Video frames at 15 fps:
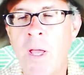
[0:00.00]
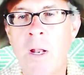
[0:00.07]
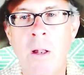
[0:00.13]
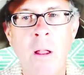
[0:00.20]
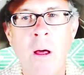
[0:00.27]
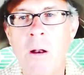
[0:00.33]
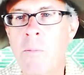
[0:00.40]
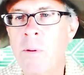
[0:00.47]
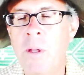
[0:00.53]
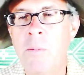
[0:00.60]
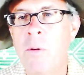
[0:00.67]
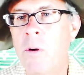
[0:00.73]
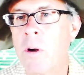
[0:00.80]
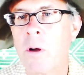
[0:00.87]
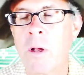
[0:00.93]
And a lot of
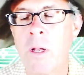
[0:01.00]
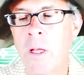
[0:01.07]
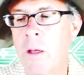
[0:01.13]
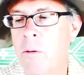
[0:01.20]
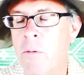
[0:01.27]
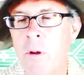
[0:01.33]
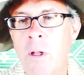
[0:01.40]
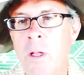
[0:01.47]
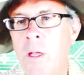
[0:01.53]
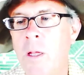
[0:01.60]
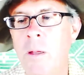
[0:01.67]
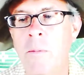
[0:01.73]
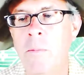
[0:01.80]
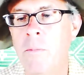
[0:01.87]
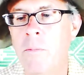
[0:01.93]
people are going to get
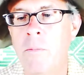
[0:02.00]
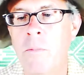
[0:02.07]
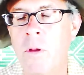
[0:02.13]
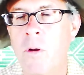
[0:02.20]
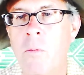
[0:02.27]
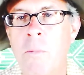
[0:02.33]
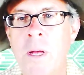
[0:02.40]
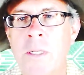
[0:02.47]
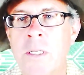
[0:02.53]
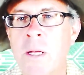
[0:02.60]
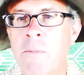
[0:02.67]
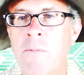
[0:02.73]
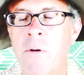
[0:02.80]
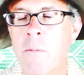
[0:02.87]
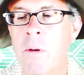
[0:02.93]
really, you know,
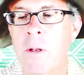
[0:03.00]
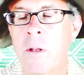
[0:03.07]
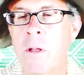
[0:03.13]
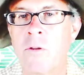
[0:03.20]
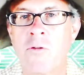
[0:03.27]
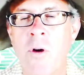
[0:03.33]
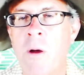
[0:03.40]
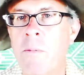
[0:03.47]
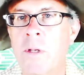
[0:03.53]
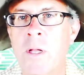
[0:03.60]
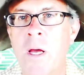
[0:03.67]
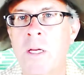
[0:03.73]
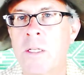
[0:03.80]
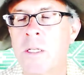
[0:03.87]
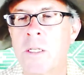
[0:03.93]
messed up from it, and
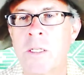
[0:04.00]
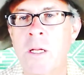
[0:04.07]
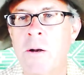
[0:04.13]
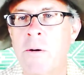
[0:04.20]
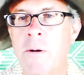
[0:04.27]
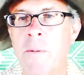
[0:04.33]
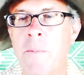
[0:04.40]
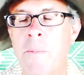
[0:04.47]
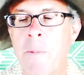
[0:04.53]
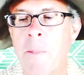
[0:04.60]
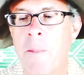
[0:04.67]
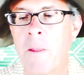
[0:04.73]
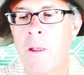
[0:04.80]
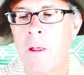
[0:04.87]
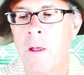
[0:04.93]
traumatized, etc.
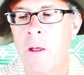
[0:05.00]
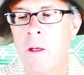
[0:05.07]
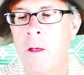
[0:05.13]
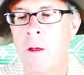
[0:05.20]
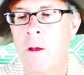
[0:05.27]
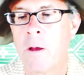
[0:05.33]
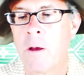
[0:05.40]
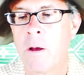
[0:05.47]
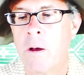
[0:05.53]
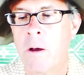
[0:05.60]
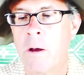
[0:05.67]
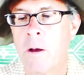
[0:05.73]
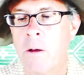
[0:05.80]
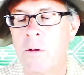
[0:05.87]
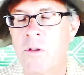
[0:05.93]

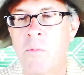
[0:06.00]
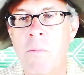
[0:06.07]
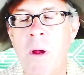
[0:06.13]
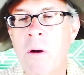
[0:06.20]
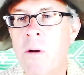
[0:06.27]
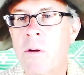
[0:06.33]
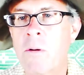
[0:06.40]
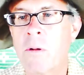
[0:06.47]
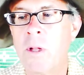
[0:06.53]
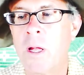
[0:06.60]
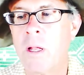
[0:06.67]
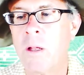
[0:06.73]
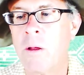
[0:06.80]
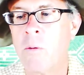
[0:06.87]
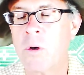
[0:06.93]
Uh, it was a miracle
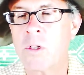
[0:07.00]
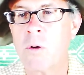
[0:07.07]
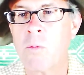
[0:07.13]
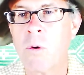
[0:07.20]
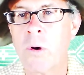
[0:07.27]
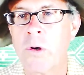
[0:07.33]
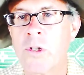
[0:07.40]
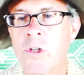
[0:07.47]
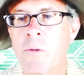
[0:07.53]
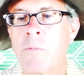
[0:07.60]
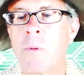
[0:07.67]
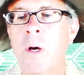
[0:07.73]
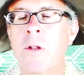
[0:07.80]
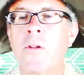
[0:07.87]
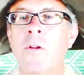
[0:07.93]
that it wasn't worse,
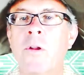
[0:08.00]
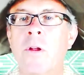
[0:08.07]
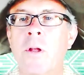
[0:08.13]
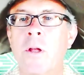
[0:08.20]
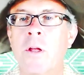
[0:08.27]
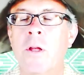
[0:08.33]
but